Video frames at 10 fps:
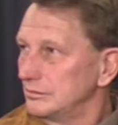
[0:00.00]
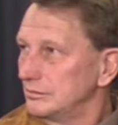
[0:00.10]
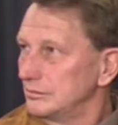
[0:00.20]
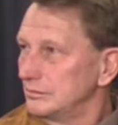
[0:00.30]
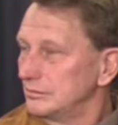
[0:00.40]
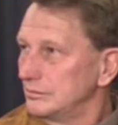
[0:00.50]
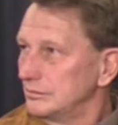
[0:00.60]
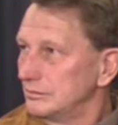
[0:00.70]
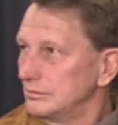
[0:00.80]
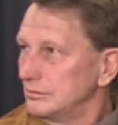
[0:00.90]

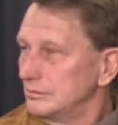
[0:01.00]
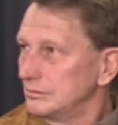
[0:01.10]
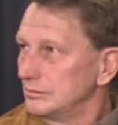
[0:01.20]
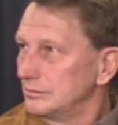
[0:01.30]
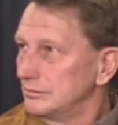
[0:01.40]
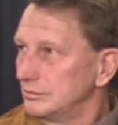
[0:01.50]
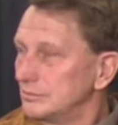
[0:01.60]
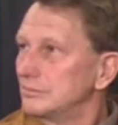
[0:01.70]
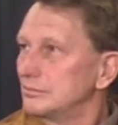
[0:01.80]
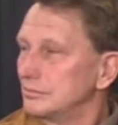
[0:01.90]

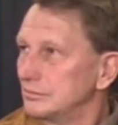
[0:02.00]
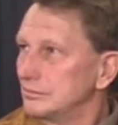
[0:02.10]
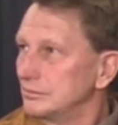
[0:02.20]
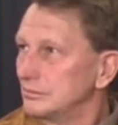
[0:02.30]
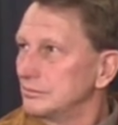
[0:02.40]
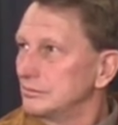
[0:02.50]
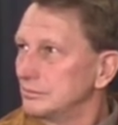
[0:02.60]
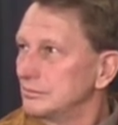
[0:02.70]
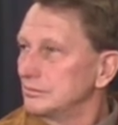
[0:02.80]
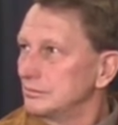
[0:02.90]

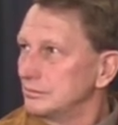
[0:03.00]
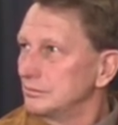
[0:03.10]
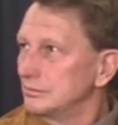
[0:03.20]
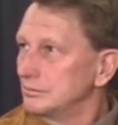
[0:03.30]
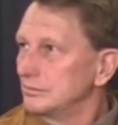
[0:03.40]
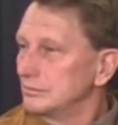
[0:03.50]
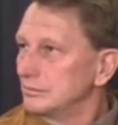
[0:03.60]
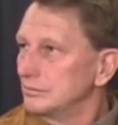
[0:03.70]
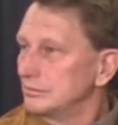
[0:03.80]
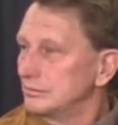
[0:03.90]

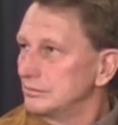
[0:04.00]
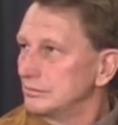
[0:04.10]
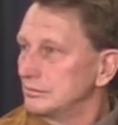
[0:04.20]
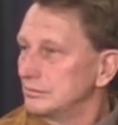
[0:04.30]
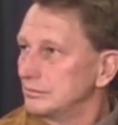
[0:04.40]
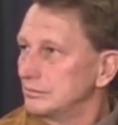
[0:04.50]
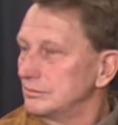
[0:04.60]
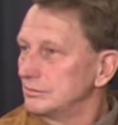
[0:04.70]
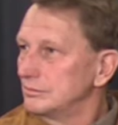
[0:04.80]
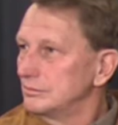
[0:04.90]

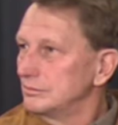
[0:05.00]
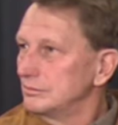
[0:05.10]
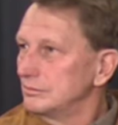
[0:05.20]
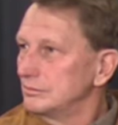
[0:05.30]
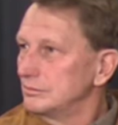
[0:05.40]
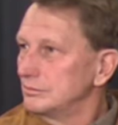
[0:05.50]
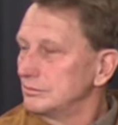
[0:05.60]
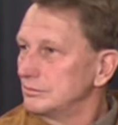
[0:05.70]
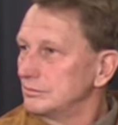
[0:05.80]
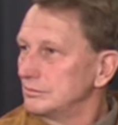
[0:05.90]

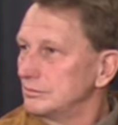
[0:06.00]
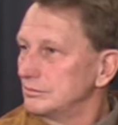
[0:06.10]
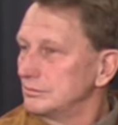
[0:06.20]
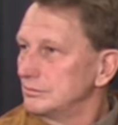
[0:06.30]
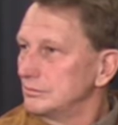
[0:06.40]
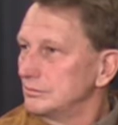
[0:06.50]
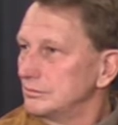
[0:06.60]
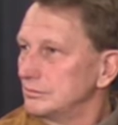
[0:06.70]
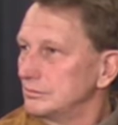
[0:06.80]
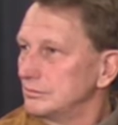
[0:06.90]

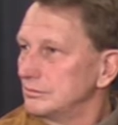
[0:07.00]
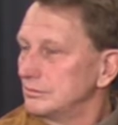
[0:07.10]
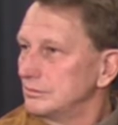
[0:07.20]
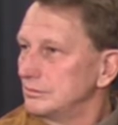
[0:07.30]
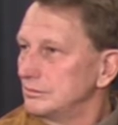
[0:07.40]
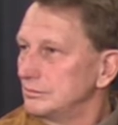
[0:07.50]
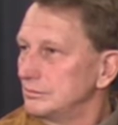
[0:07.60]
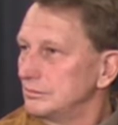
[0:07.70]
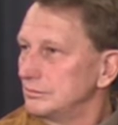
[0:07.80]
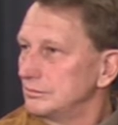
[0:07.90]
No words are spoken by the person on screen.